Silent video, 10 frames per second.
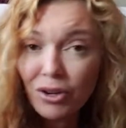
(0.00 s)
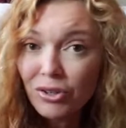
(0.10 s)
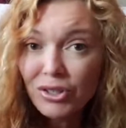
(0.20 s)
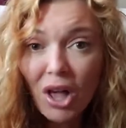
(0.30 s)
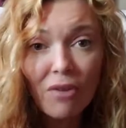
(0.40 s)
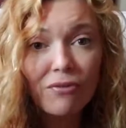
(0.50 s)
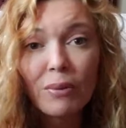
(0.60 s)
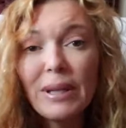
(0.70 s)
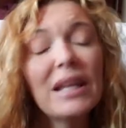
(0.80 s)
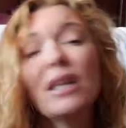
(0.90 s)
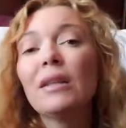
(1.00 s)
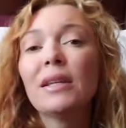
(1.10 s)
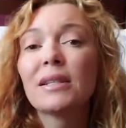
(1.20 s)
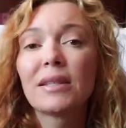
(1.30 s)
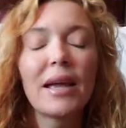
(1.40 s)
herself from an
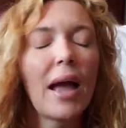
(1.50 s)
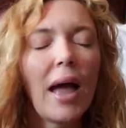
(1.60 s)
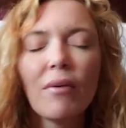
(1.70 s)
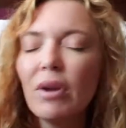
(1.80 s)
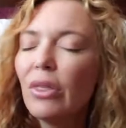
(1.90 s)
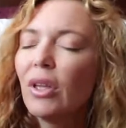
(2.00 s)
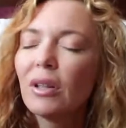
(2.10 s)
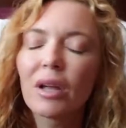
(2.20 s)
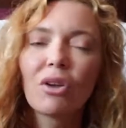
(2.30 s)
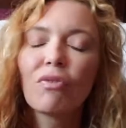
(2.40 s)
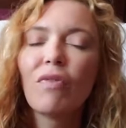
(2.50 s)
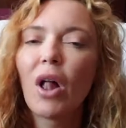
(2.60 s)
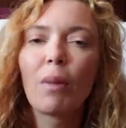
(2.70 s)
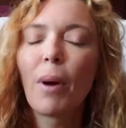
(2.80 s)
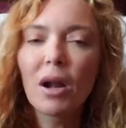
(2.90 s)
illness. Like, everything that could fall
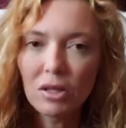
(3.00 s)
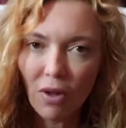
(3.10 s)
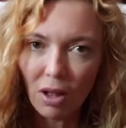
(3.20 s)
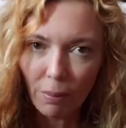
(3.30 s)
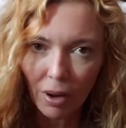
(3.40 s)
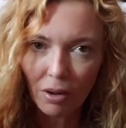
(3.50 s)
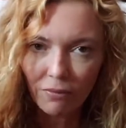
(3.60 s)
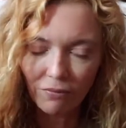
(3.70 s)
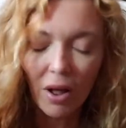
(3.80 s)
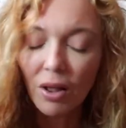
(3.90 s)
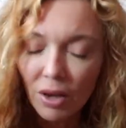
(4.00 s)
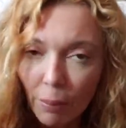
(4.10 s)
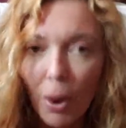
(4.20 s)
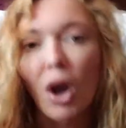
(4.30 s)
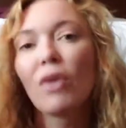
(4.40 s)
apart has fallen
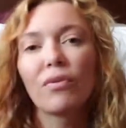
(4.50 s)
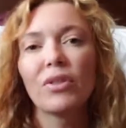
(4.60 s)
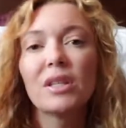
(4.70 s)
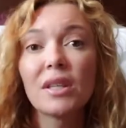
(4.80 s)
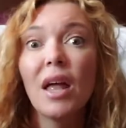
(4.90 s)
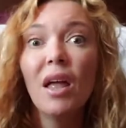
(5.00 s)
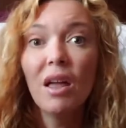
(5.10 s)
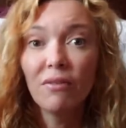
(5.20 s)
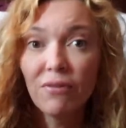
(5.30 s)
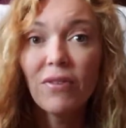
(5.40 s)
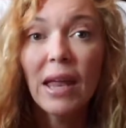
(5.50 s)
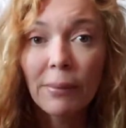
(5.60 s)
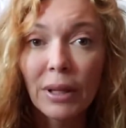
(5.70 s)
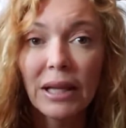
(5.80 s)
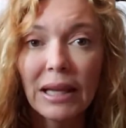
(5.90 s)
apart for this
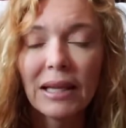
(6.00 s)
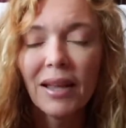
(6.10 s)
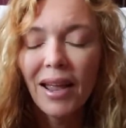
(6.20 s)
family.